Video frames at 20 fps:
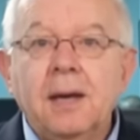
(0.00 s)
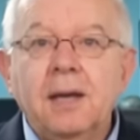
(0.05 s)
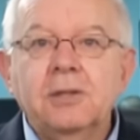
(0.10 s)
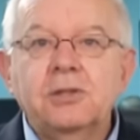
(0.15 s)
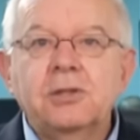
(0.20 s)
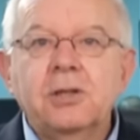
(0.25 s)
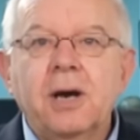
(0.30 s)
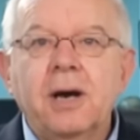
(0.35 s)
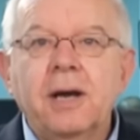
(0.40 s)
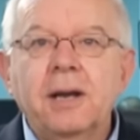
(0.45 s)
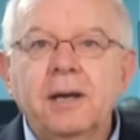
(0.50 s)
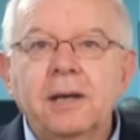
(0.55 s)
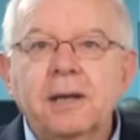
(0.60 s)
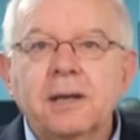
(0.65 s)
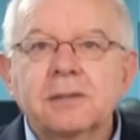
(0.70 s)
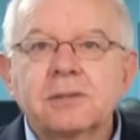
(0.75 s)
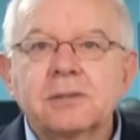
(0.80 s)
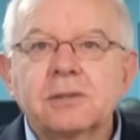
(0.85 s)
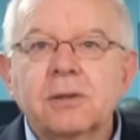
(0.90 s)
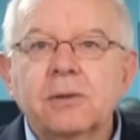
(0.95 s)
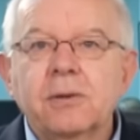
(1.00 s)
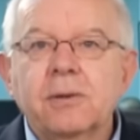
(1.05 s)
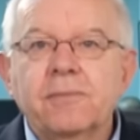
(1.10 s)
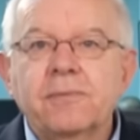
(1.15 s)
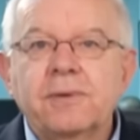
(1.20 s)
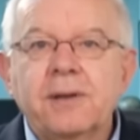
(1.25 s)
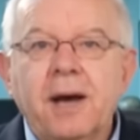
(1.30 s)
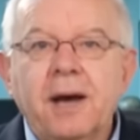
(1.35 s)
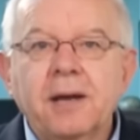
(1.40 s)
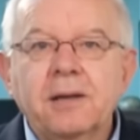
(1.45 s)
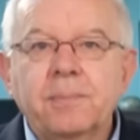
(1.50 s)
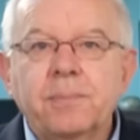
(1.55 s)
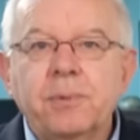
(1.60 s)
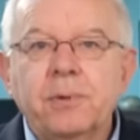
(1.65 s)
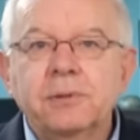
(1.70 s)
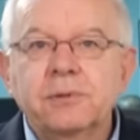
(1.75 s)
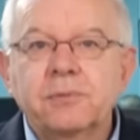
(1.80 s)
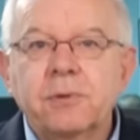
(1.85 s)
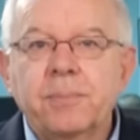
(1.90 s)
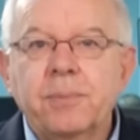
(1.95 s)
In China, a slew of data
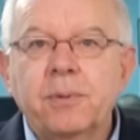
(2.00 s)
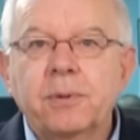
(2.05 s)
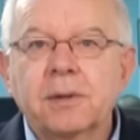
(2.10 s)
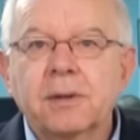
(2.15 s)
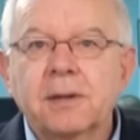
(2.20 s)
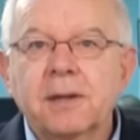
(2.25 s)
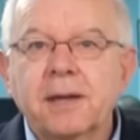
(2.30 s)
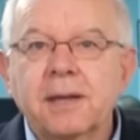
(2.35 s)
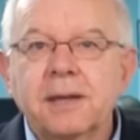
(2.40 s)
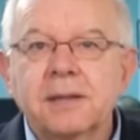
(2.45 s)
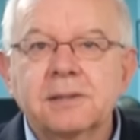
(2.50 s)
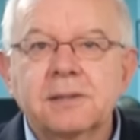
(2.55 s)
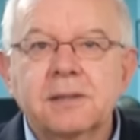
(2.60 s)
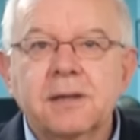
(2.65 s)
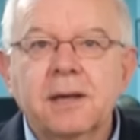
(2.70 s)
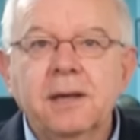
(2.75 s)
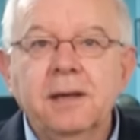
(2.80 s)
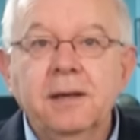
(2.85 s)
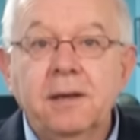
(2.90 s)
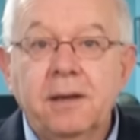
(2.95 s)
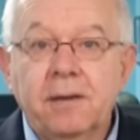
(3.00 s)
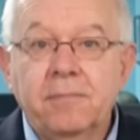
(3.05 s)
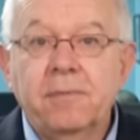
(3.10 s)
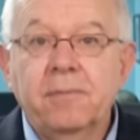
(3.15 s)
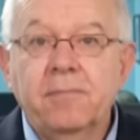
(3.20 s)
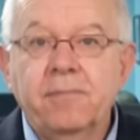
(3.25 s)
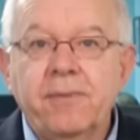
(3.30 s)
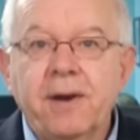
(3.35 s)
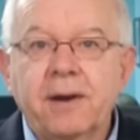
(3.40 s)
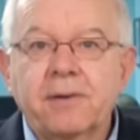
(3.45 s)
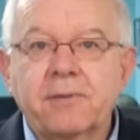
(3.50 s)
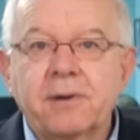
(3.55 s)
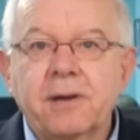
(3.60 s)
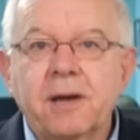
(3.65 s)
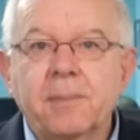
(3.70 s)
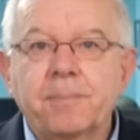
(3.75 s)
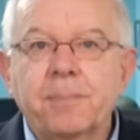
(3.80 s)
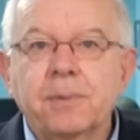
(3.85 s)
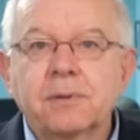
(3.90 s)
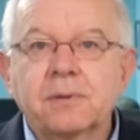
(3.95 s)
points reported late yesterday, from factory
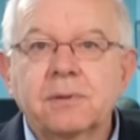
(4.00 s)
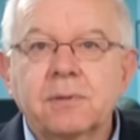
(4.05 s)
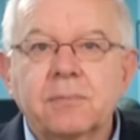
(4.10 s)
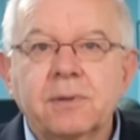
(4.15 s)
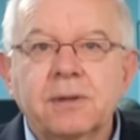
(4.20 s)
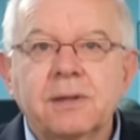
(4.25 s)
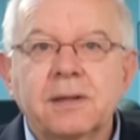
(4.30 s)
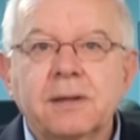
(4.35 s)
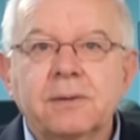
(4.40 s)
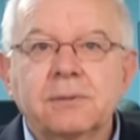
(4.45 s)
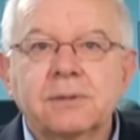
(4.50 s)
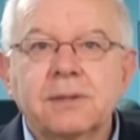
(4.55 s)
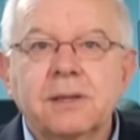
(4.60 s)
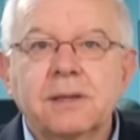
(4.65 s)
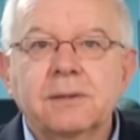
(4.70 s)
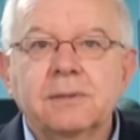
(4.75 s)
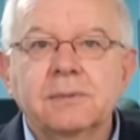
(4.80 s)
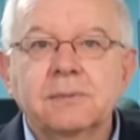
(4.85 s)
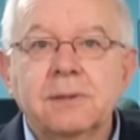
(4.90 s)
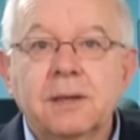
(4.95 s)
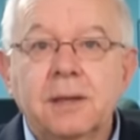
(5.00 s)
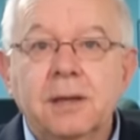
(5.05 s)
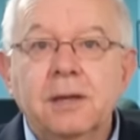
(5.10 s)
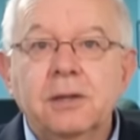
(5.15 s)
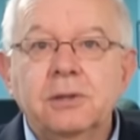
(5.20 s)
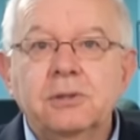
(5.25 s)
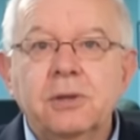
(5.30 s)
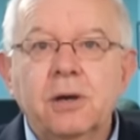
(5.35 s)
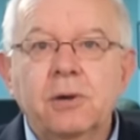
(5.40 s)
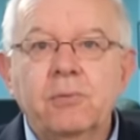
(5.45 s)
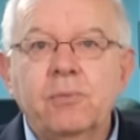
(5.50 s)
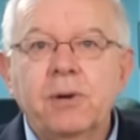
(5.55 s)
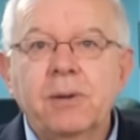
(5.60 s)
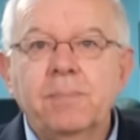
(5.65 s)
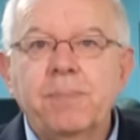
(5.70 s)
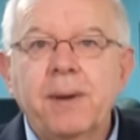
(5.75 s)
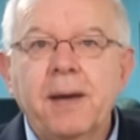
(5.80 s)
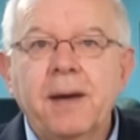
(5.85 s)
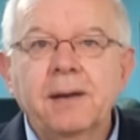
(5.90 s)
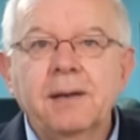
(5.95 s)
output to retail sales, showed
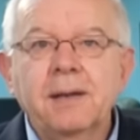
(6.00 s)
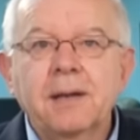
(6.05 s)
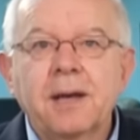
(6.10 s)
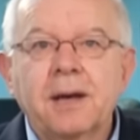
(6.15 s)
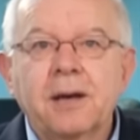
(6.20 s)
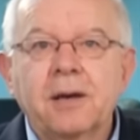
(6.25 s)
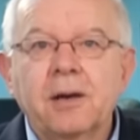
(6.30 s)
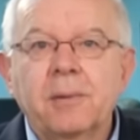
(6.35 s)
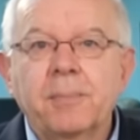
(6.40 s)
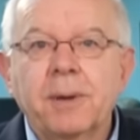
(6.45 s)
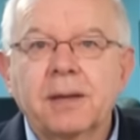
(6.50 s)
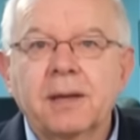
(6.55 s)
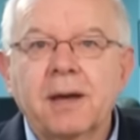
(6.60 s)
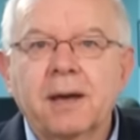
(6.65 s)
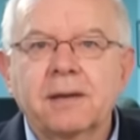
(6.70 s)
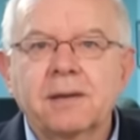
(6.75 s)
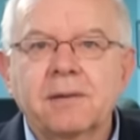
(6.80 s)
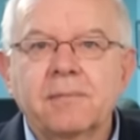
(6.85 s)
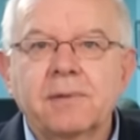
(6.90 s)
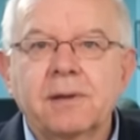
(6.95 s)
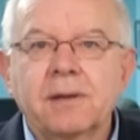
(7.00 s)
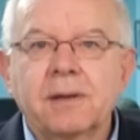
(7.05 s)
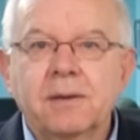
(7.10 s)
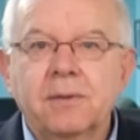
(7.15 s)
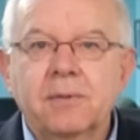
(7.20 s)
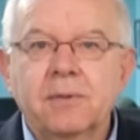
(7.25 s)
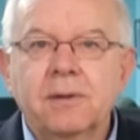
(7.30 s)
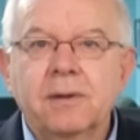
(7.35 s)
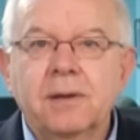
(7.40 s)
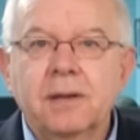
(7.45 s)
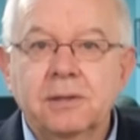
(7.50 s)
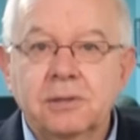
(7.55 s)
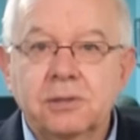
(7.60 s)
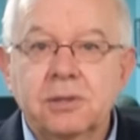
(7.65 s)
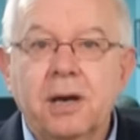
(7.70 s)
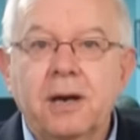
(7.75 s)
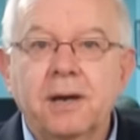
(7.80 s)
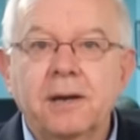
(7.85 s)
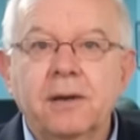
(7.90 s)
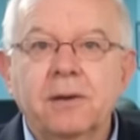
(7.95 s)
rebounding economic activity in
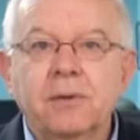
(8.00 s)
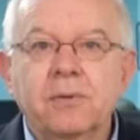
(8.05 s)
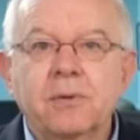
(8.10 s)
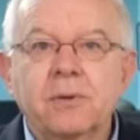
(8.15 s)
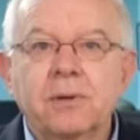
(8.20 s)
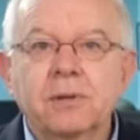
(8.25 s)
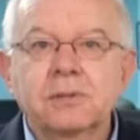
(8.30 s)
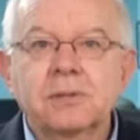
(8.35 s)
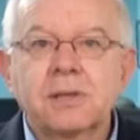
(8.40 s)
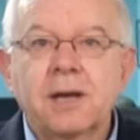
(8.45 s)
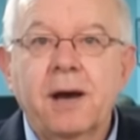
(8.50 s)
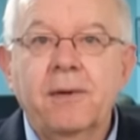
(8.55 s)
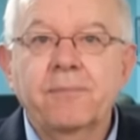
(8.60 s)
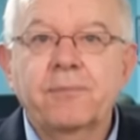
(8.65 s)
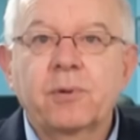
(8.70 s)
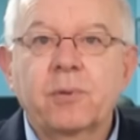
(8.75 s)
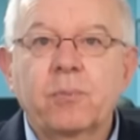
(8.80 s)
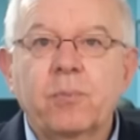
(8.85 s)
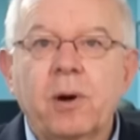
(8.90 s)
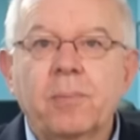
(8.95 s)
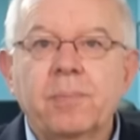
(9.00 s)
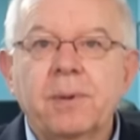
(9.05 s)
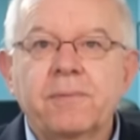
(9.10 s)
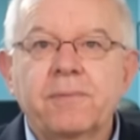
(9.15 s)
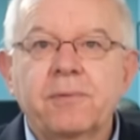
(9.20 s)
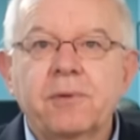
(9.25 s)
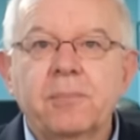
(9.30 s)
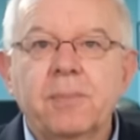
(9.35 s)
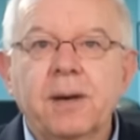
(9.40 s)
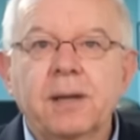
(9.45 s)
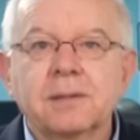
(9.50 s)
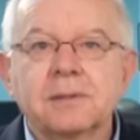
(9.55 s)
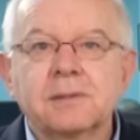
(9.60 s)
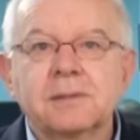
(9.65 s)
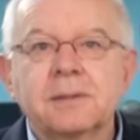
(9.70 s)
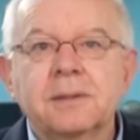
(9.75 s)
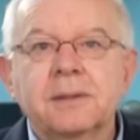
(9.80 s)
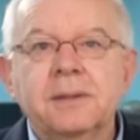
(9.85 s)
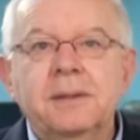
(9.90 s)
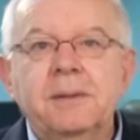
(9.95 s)
China in August after a wobbly few
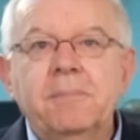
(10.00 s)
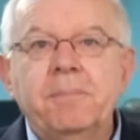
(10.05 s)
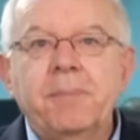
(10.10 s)
months.